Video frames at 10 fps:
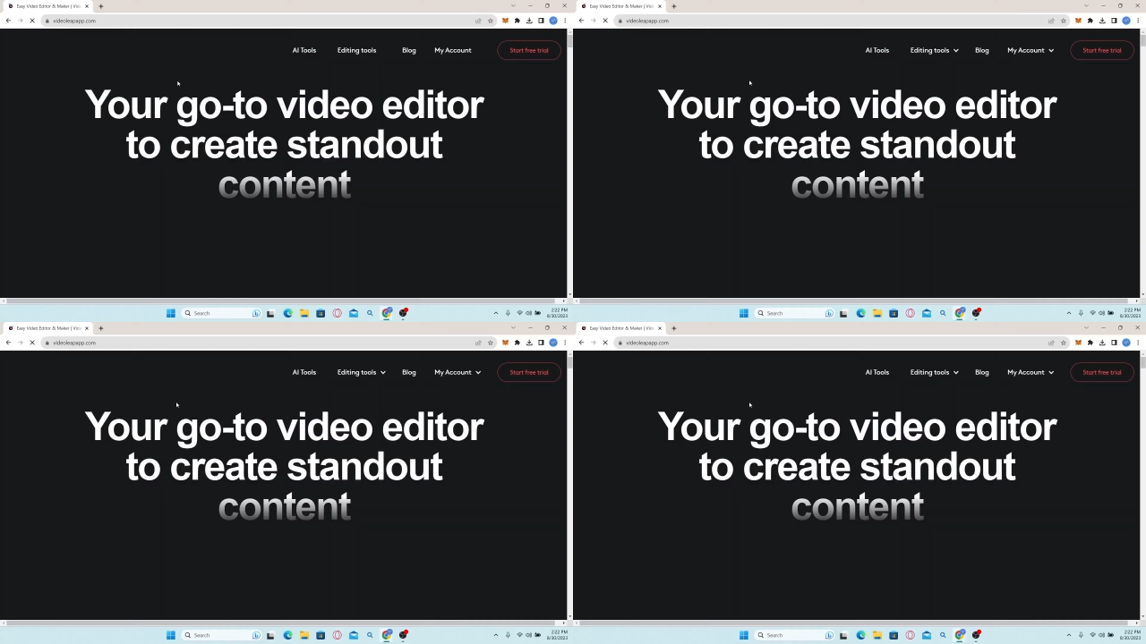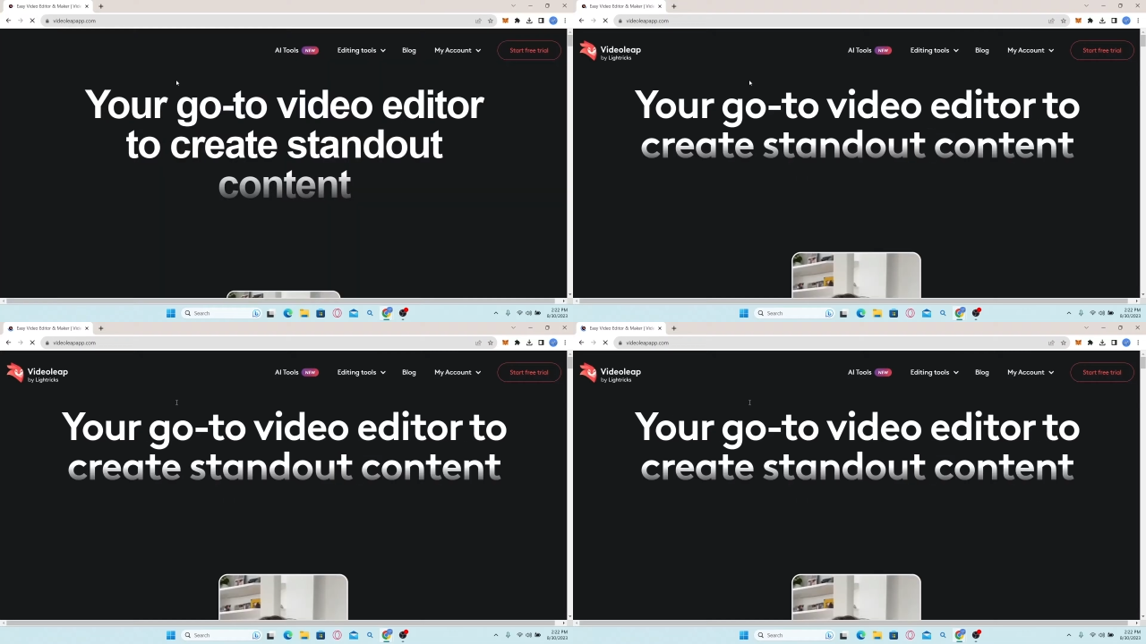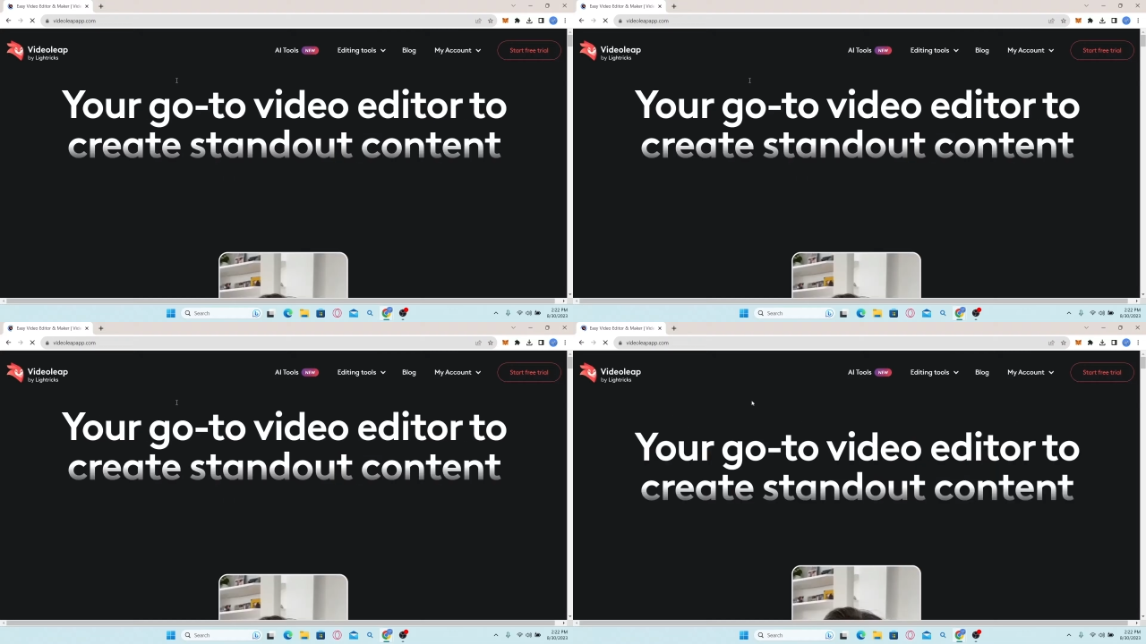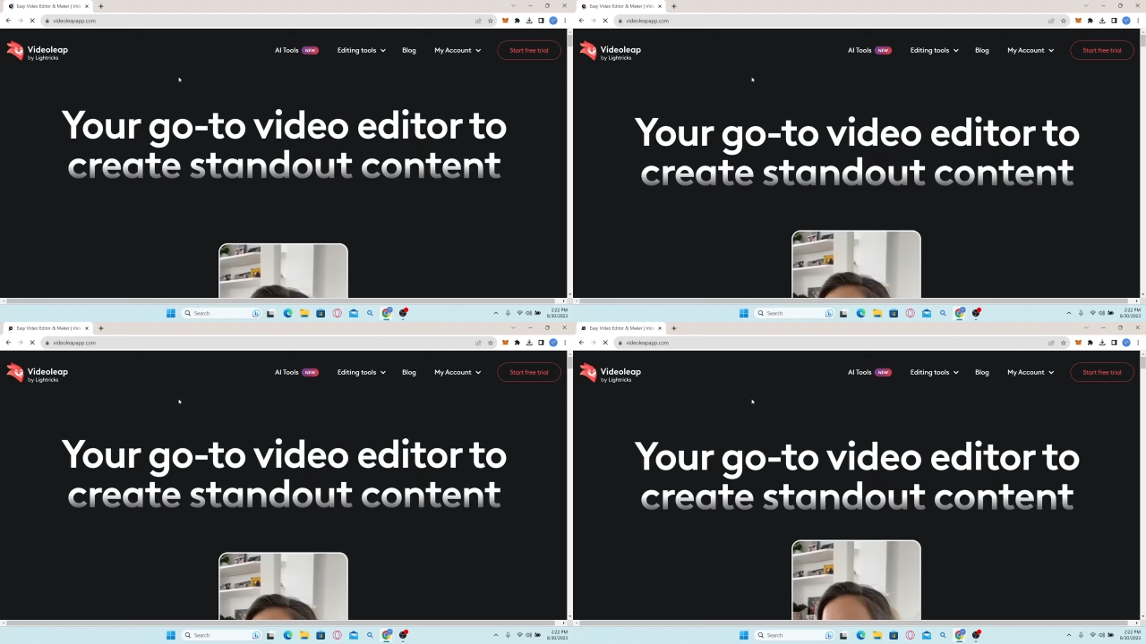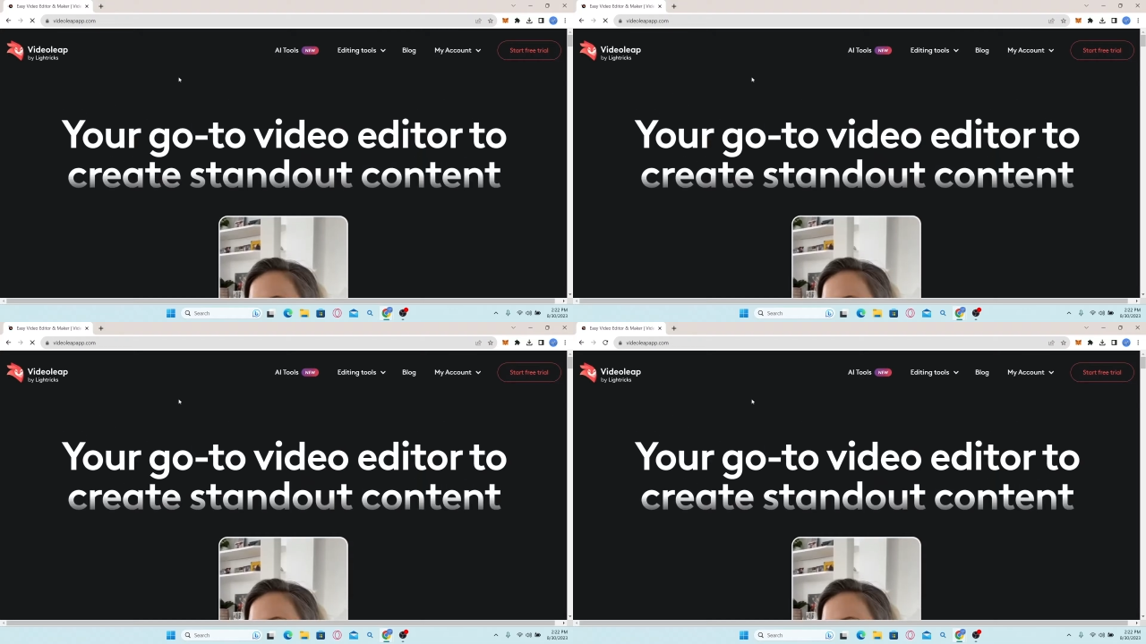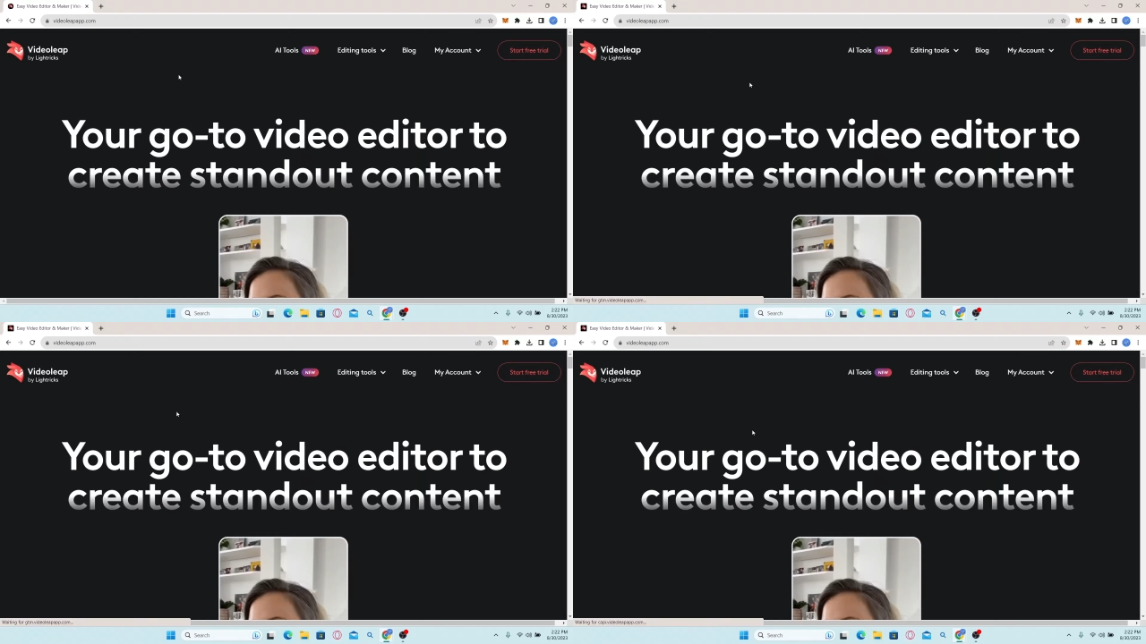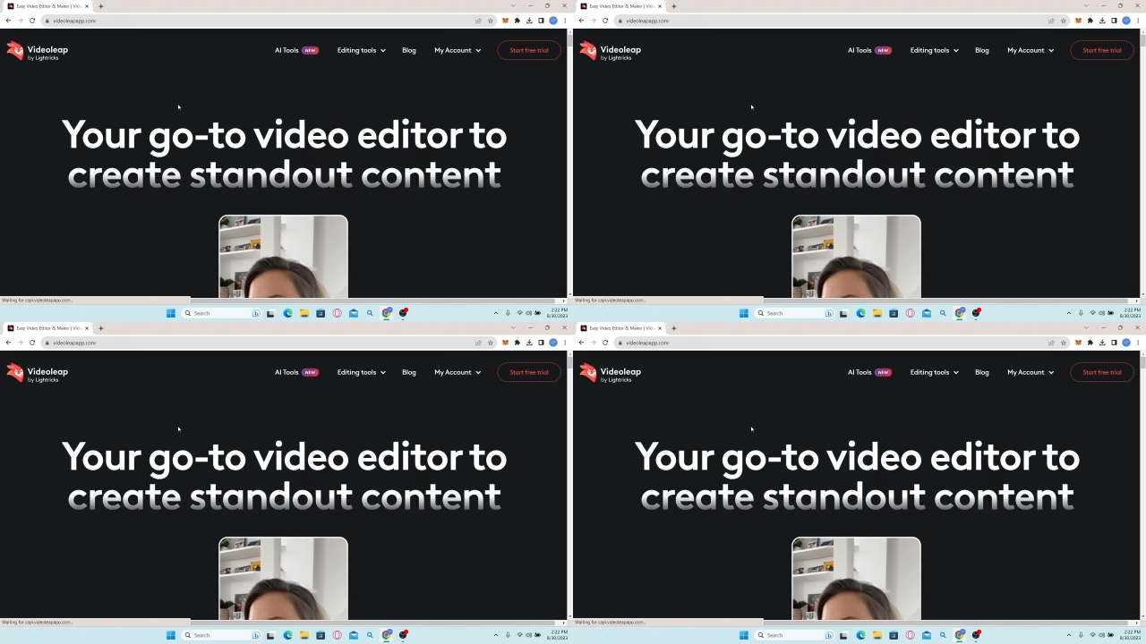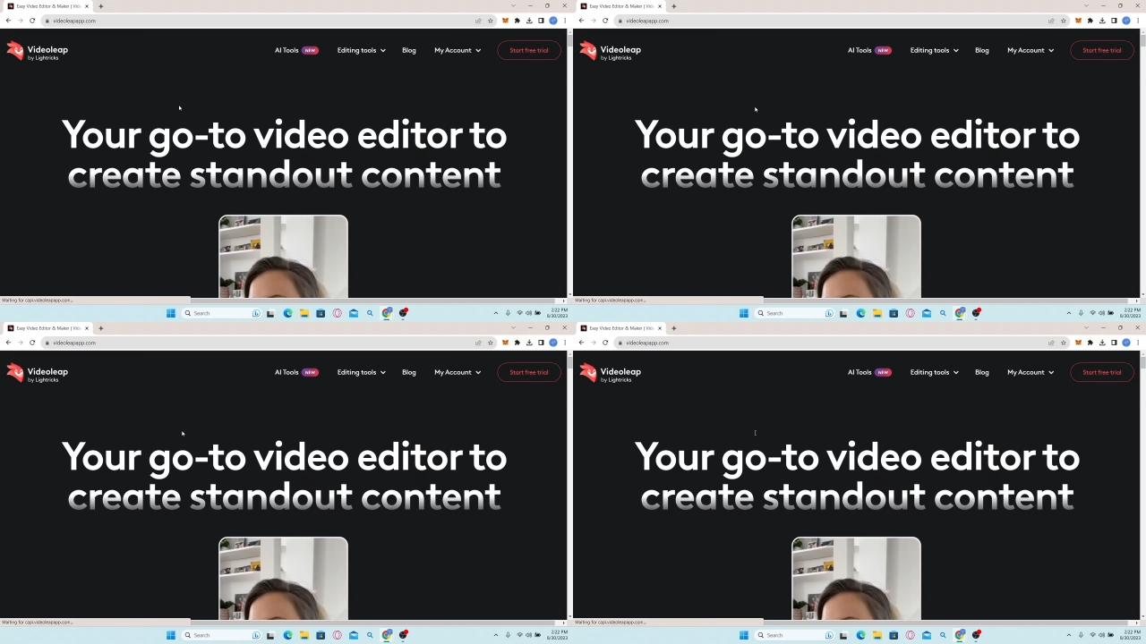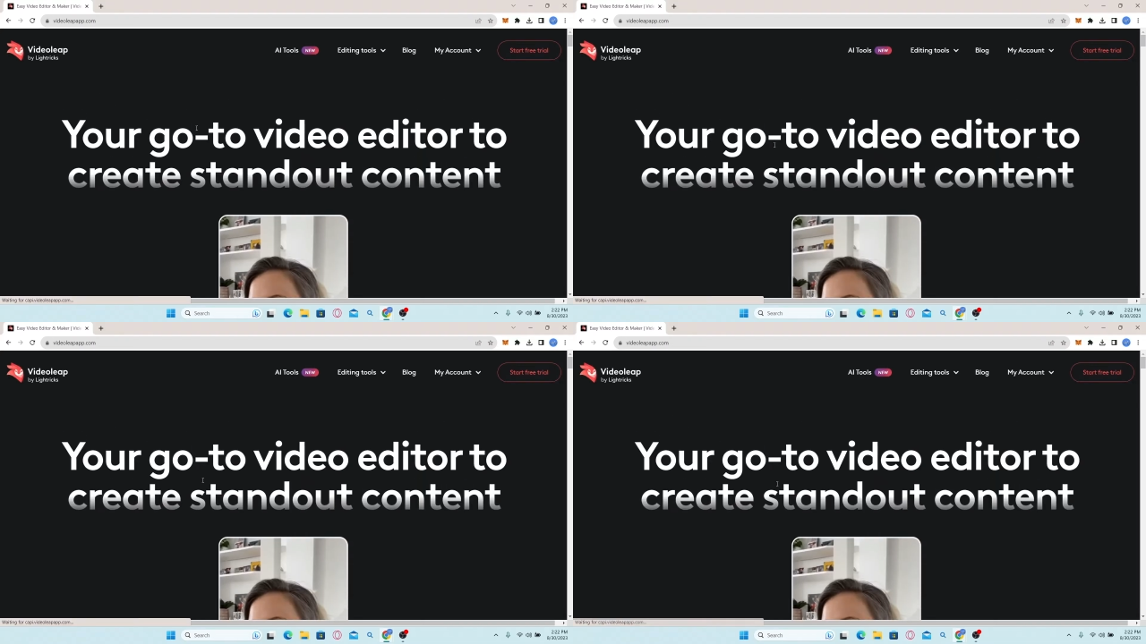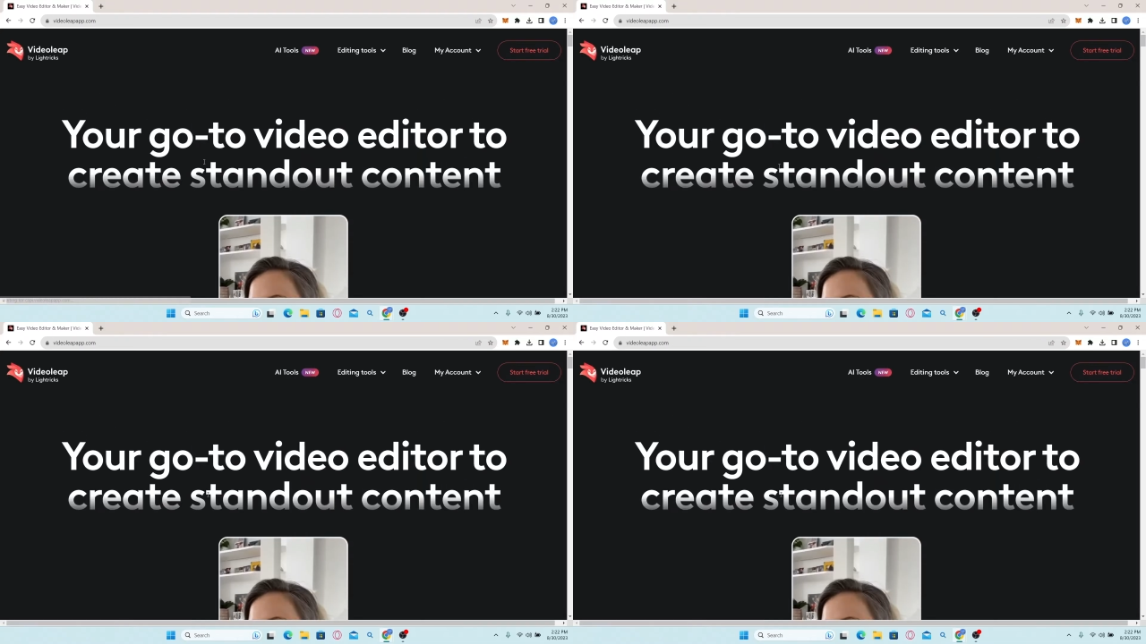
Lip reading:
[unreadable: no face in view]